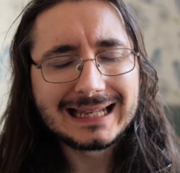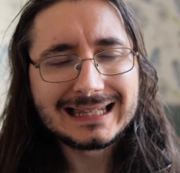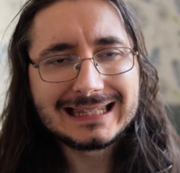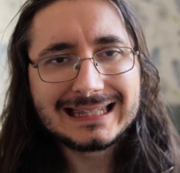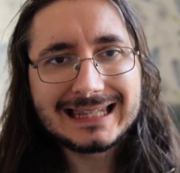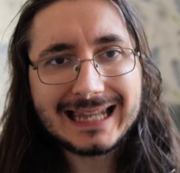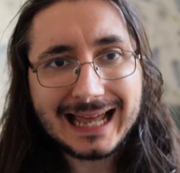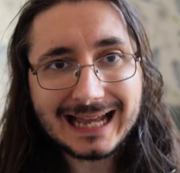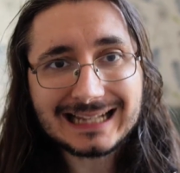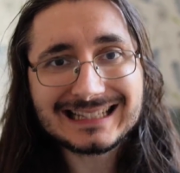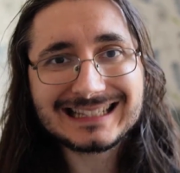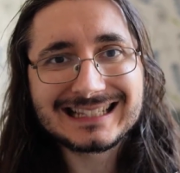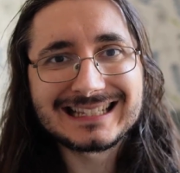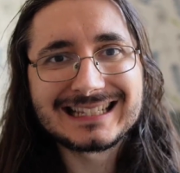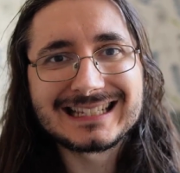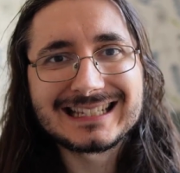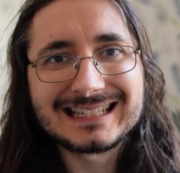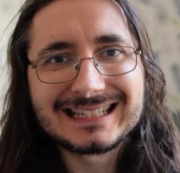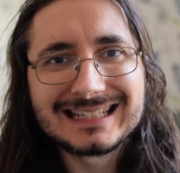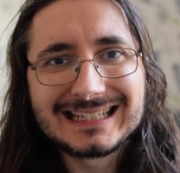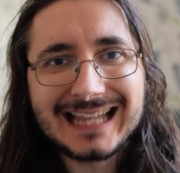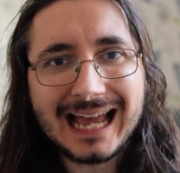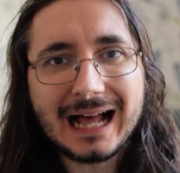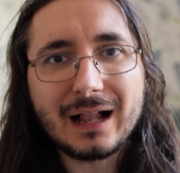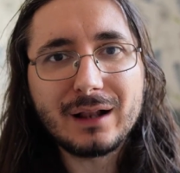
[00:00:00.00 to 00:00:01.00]

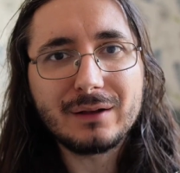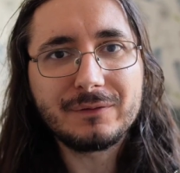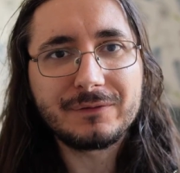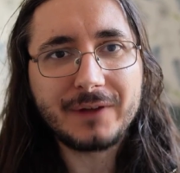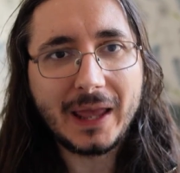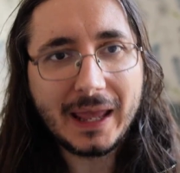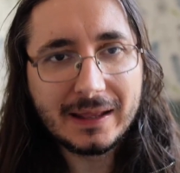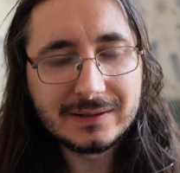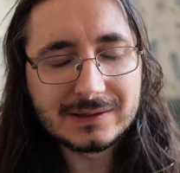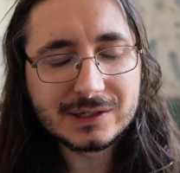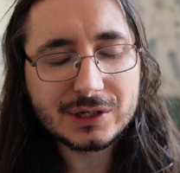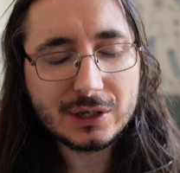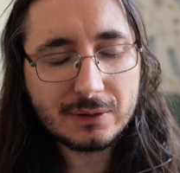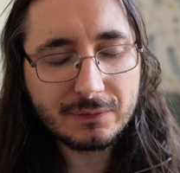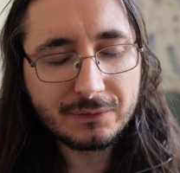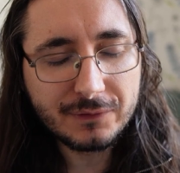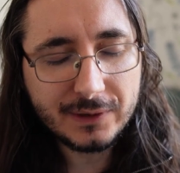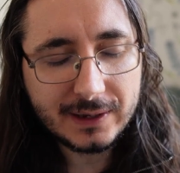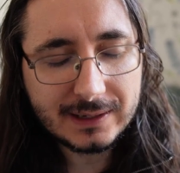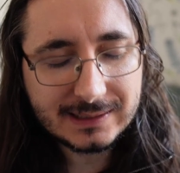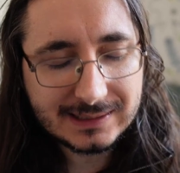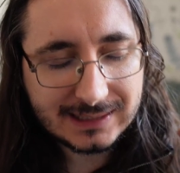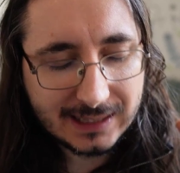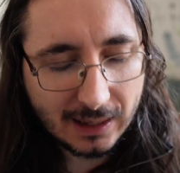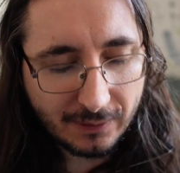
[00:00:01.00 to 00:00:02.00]
Let's delve into
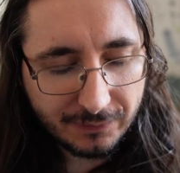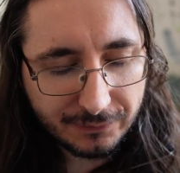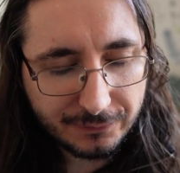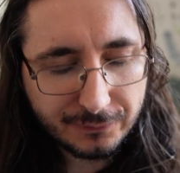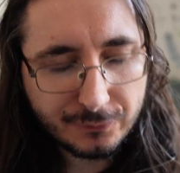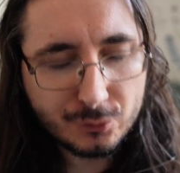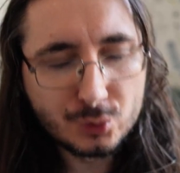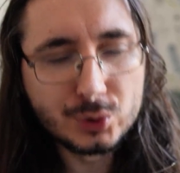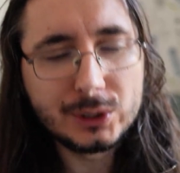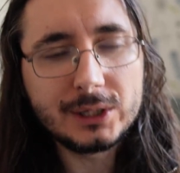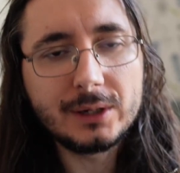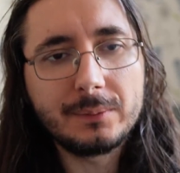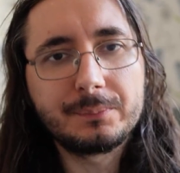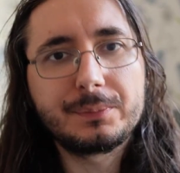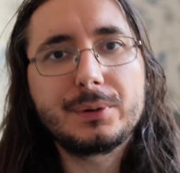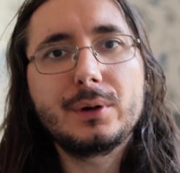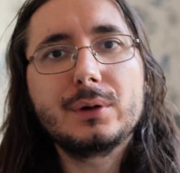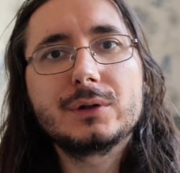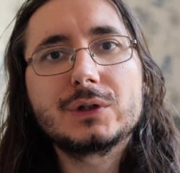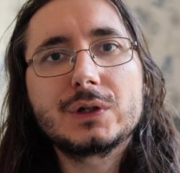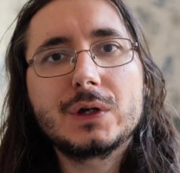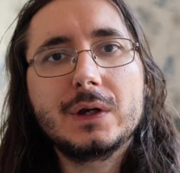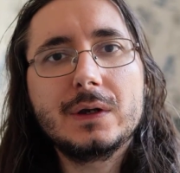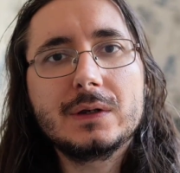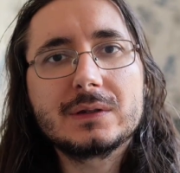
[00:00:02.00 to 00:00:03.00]
these three
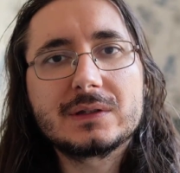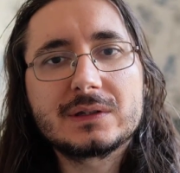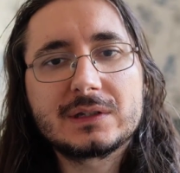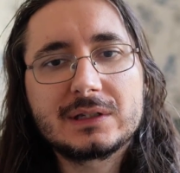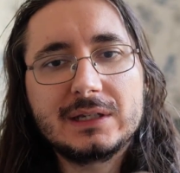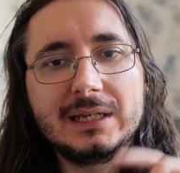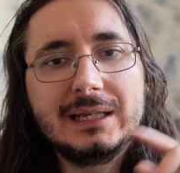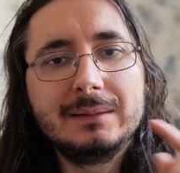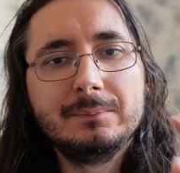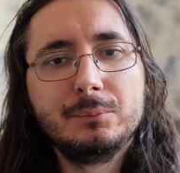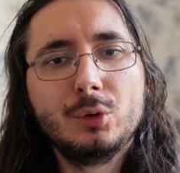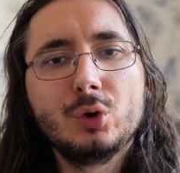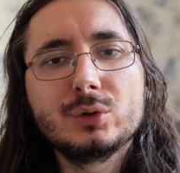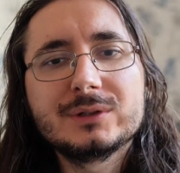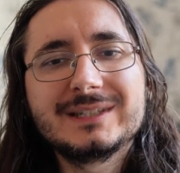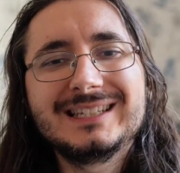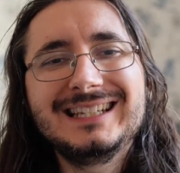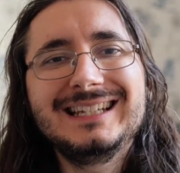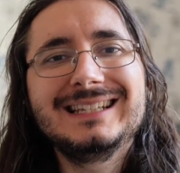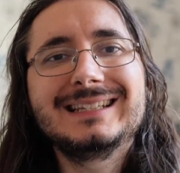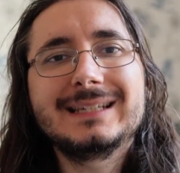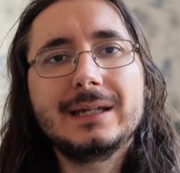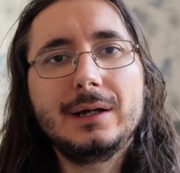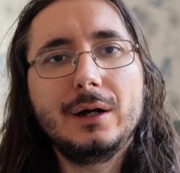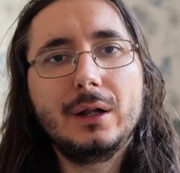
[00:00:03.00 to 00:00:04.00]
approaches in more
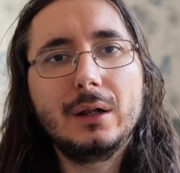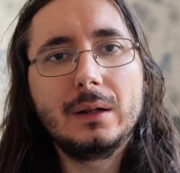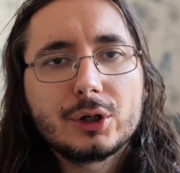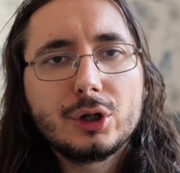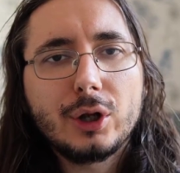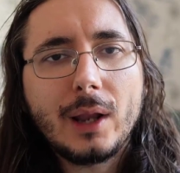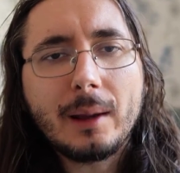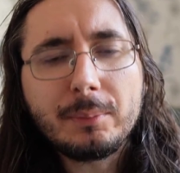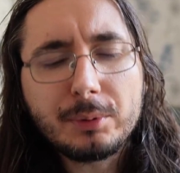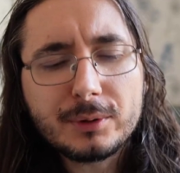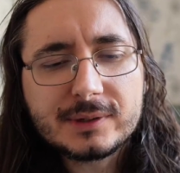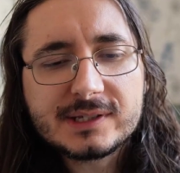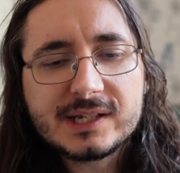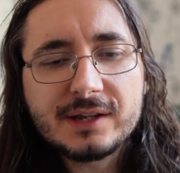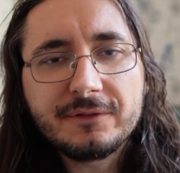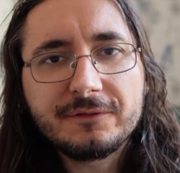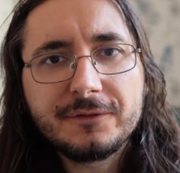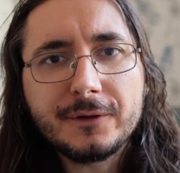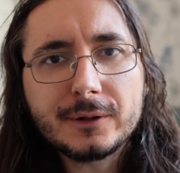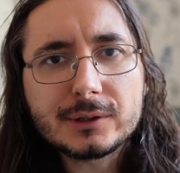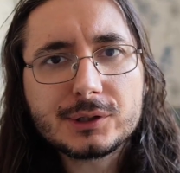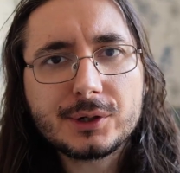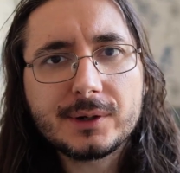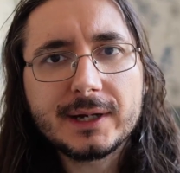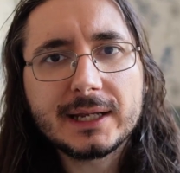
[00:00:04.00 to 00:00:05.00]
detail. Collaborative
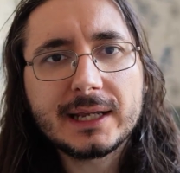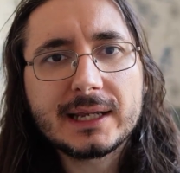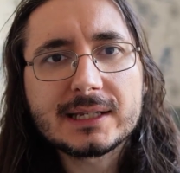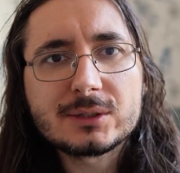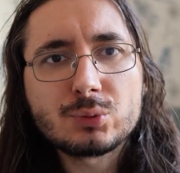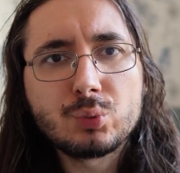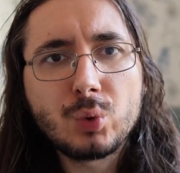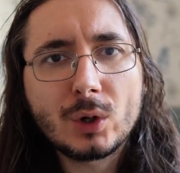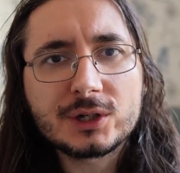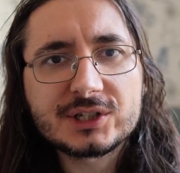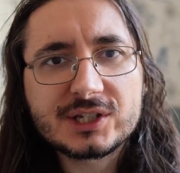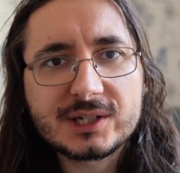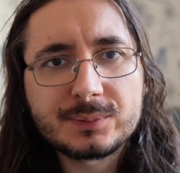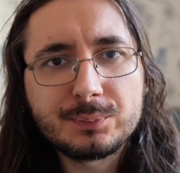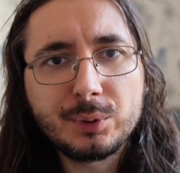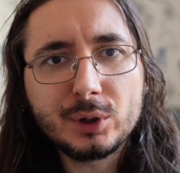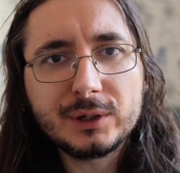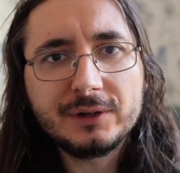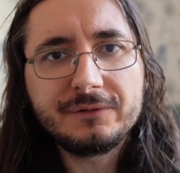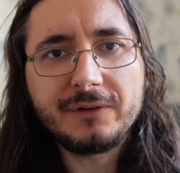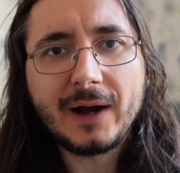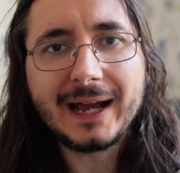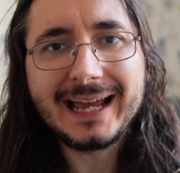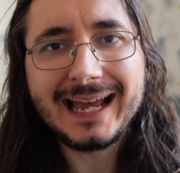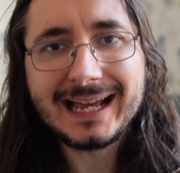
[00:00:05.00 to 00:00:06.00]
filtering is what
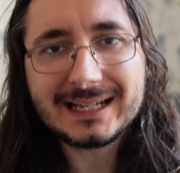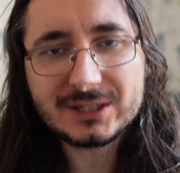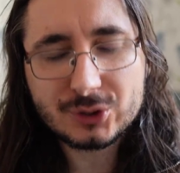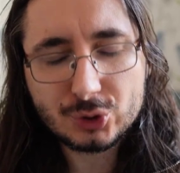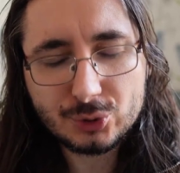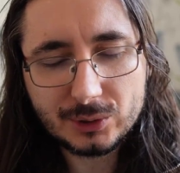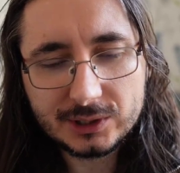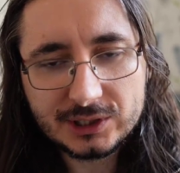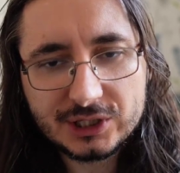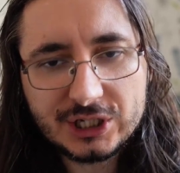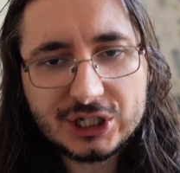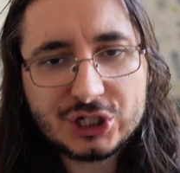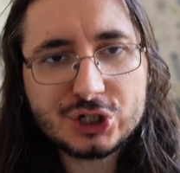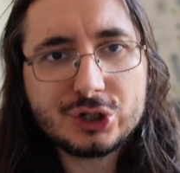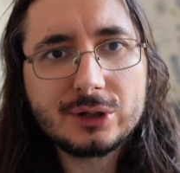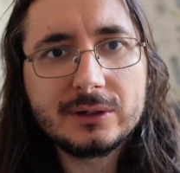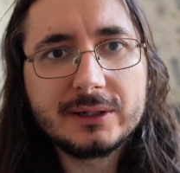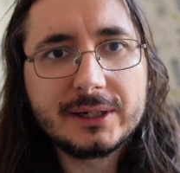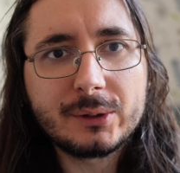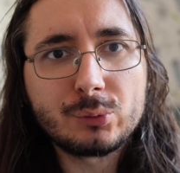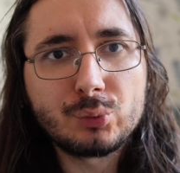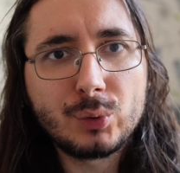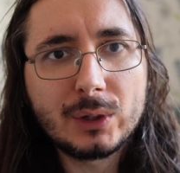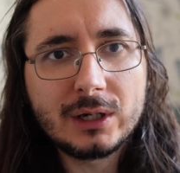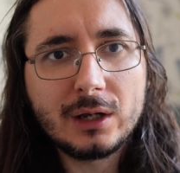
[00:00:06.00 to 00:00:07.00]
Spotify has
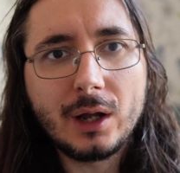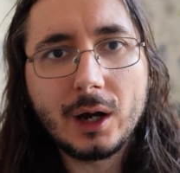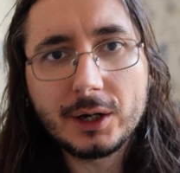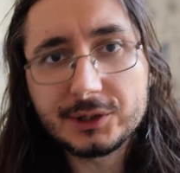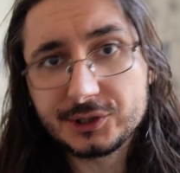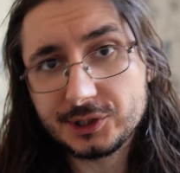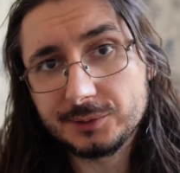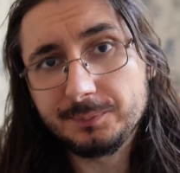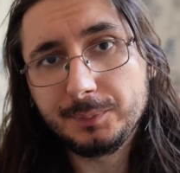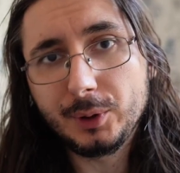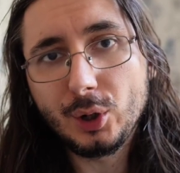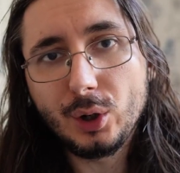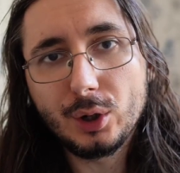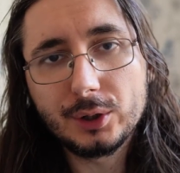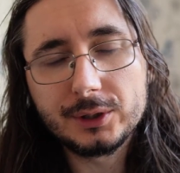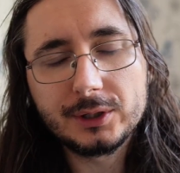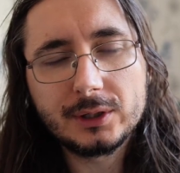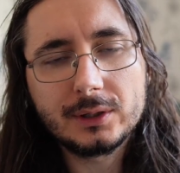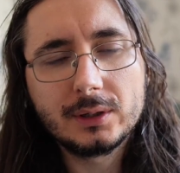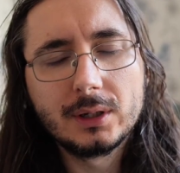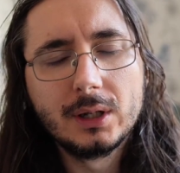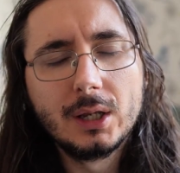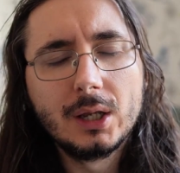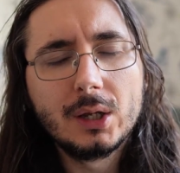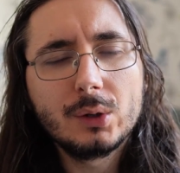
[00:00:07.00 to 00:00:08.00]
traditionally relied
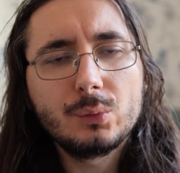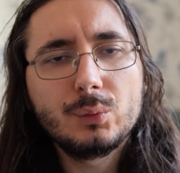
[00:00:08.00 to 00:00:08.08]
upon.